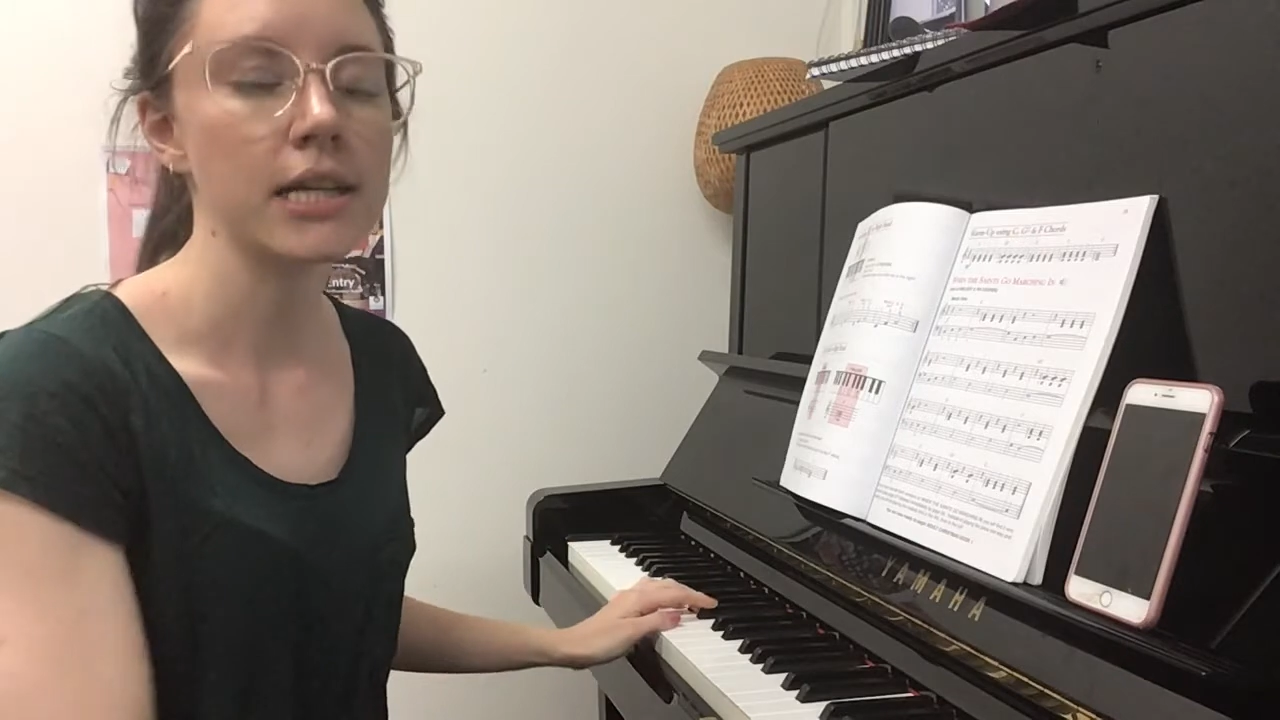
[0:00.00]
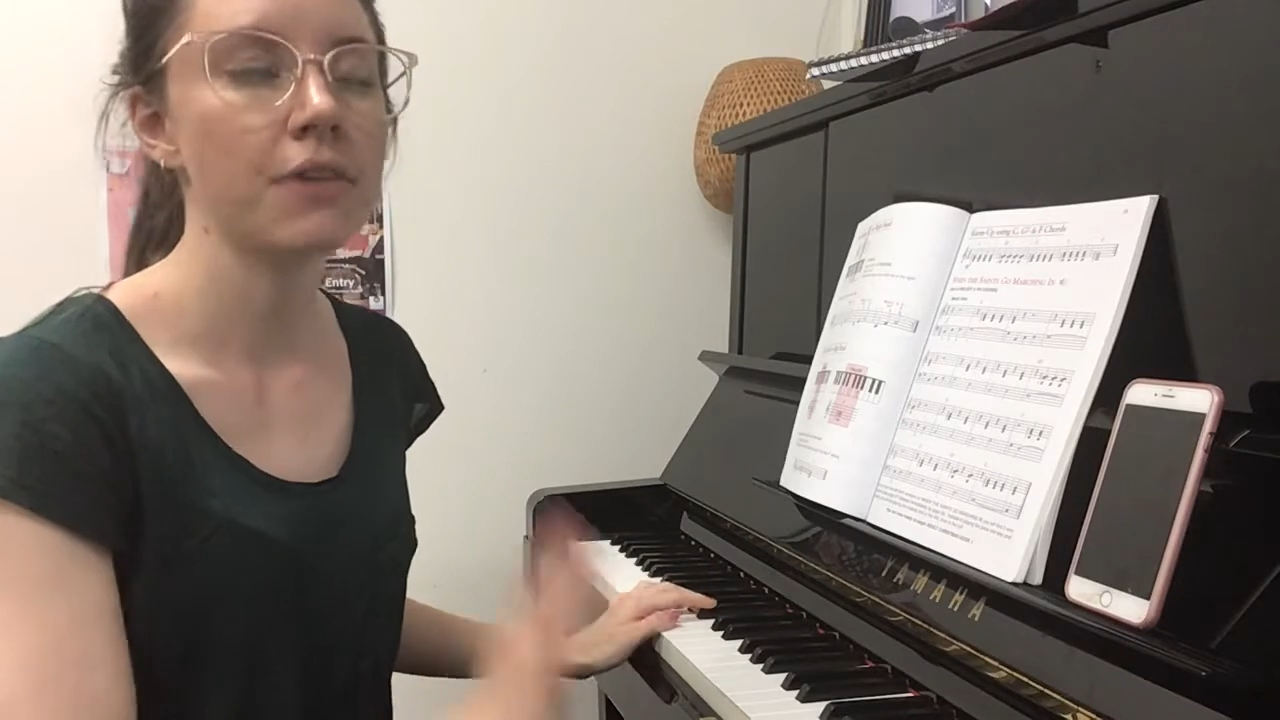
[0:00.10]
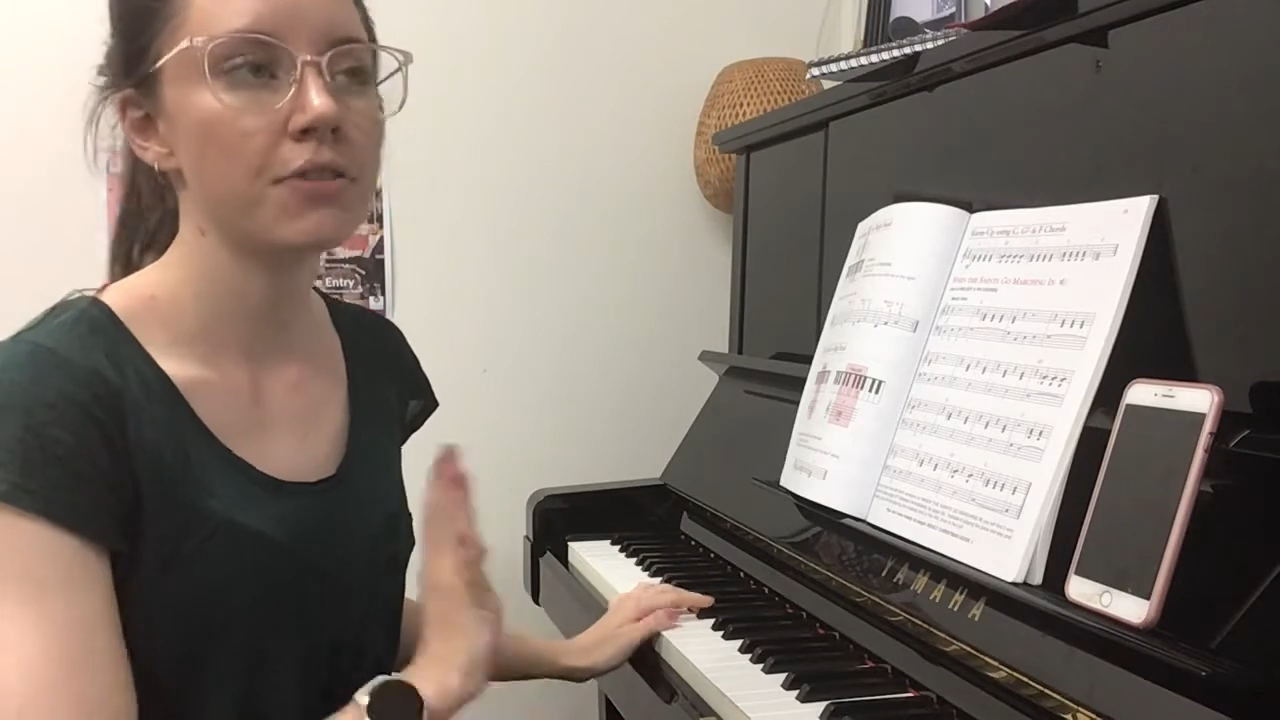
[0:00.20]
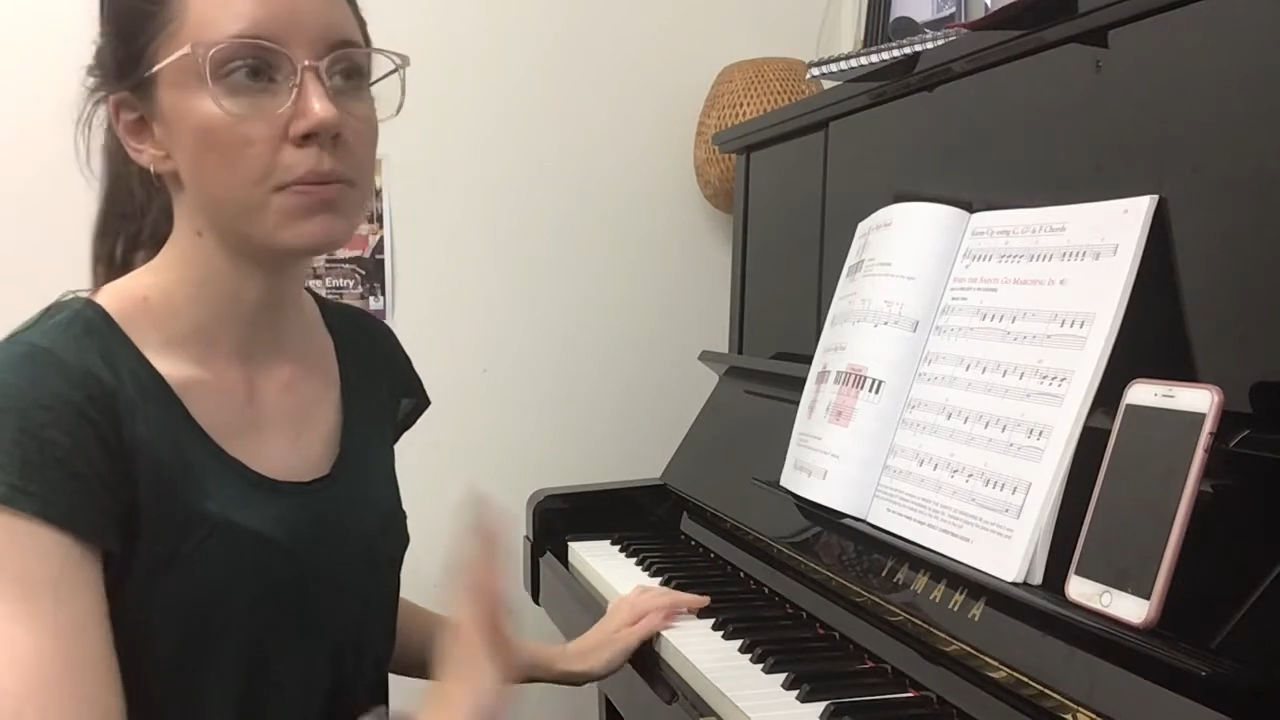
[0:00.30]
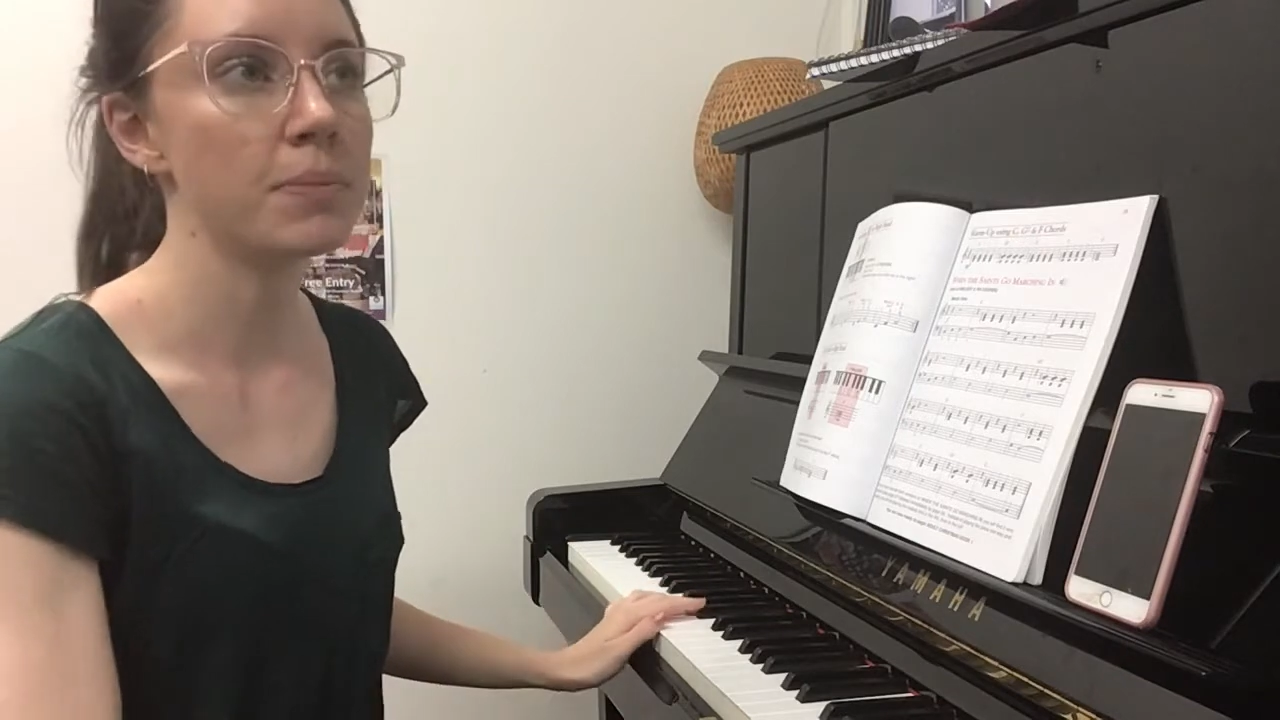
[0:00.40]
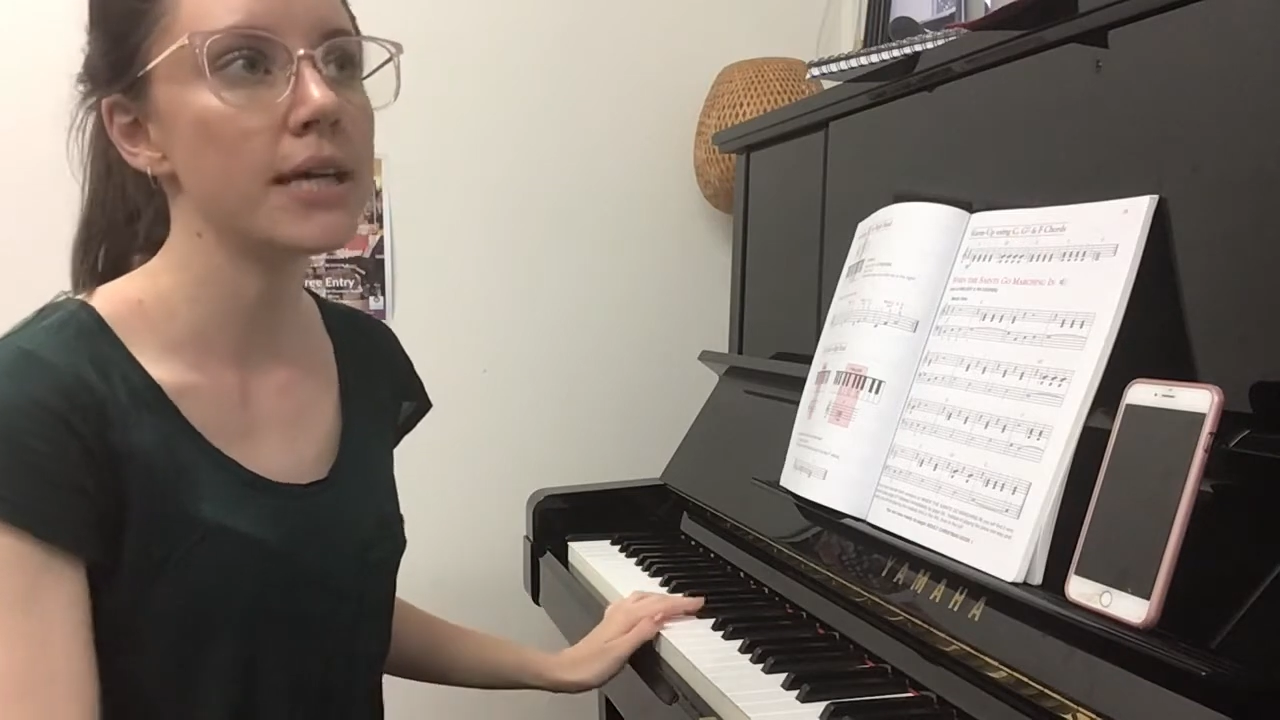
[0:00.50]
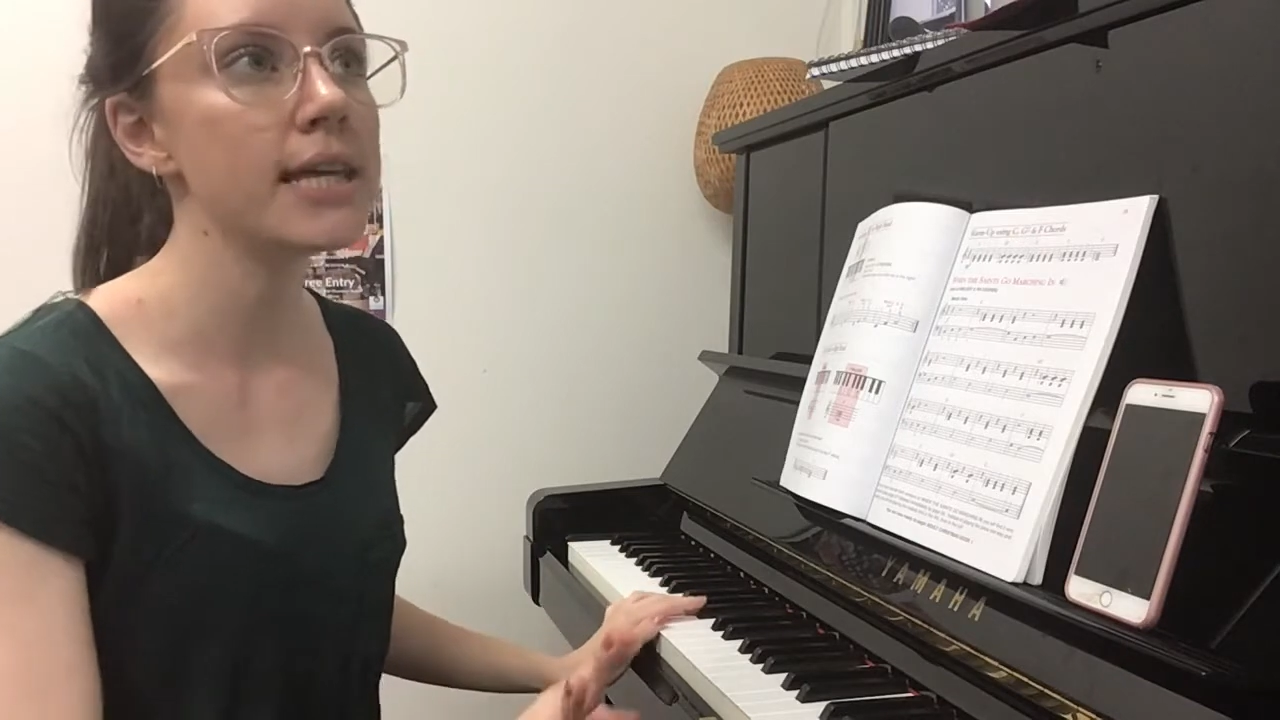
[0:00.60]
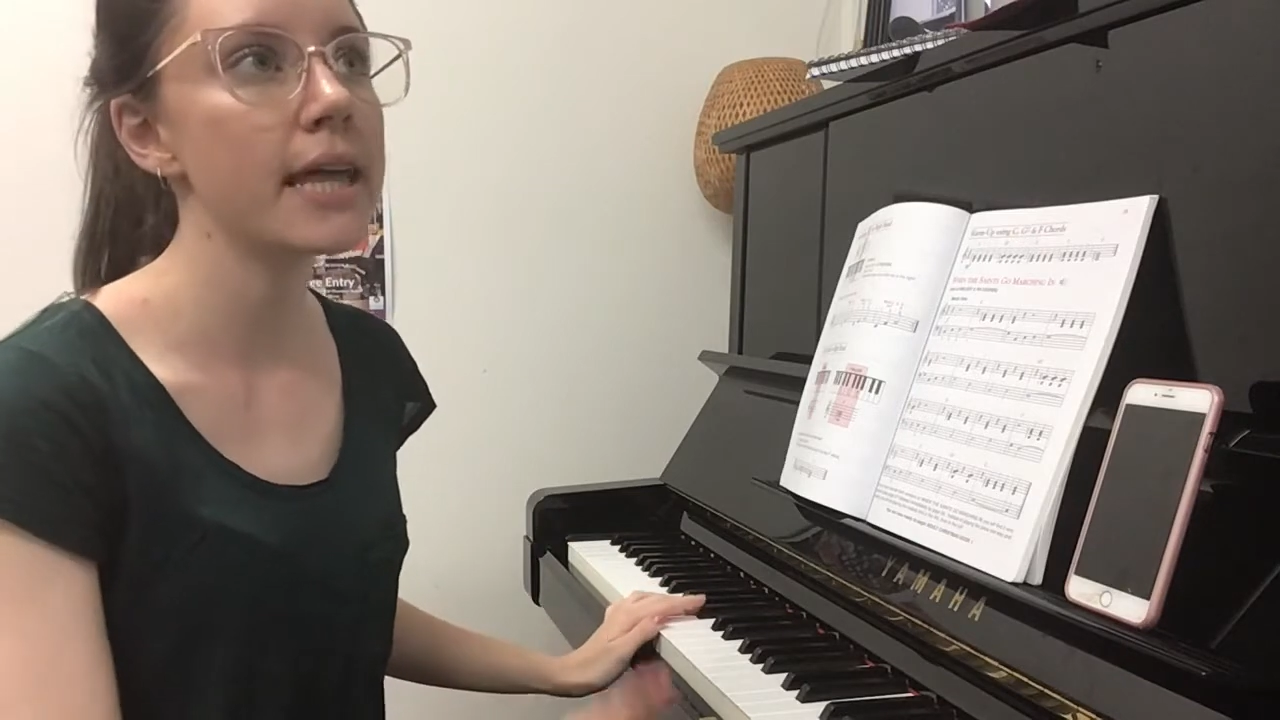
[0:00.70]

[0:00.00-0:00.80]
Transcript: Every B